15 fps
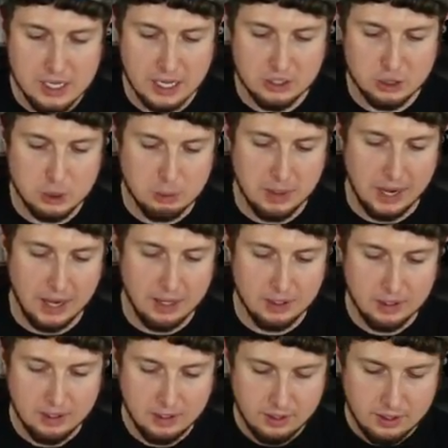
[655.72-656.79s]
not too bad.
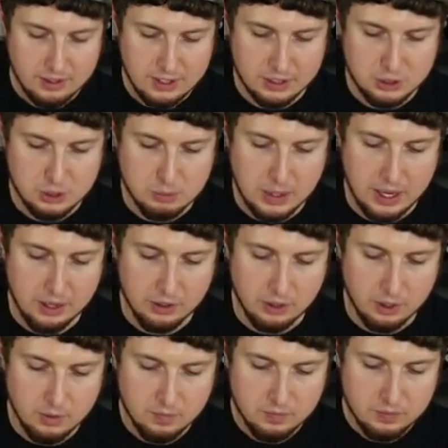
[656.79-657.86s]
Not too bad at
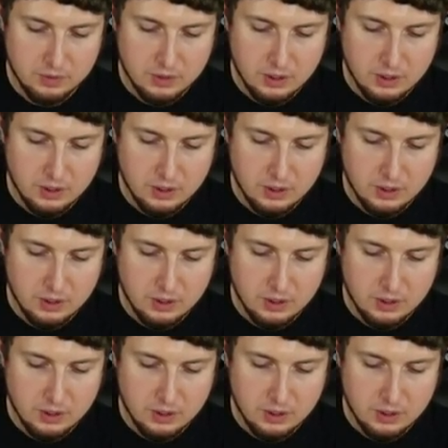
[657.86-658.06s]
all.